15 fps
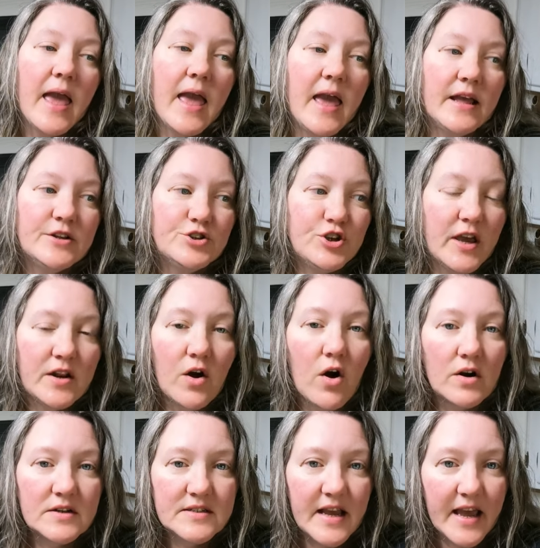And she had a
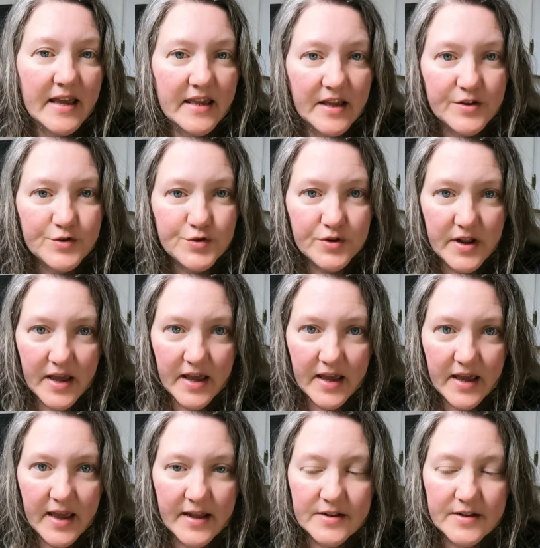heart attack yesterday,